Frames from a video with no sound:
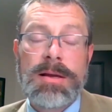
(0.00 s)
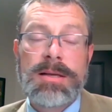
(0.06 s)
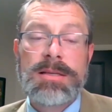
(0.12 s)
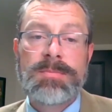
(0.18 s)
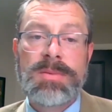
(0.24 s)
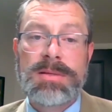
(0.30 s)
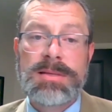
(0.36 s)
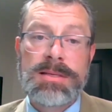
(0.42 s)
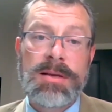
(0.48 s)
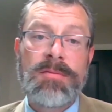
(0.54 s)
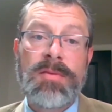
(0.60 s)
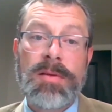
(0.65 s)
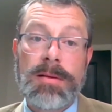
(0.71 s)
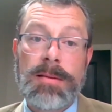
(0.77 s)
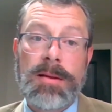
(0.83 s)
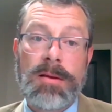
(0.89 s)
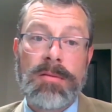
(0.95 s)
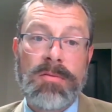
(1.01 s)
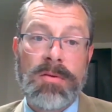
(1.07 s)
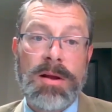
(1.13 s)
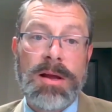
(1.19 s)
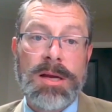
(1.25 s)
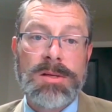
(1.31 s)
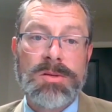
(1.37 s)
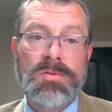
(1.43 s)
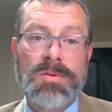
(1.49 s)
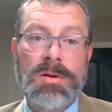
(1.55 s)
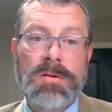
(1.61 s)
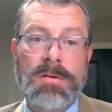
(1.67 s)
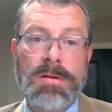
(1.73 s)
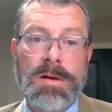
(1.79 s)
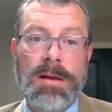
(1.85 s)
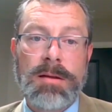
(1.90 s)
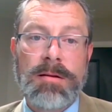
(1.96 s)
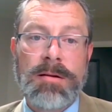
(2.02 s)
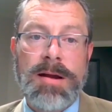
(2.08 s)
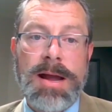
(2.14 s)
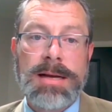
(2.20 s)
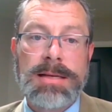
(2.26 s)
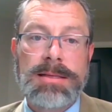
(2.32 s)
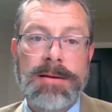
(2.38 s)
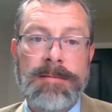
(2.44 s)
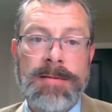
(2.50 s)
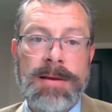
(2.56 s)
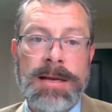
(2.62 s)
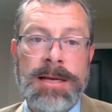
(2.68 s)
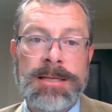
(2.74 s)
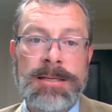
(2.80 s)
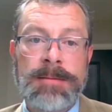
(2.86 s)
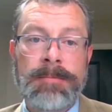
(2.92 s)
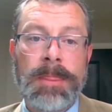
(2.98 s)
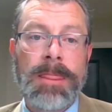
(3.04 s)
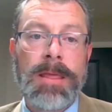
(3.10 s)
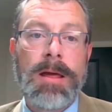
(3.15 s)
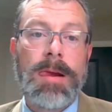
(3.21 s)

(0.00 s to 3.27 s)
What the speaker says: specifically for extracurricular activities.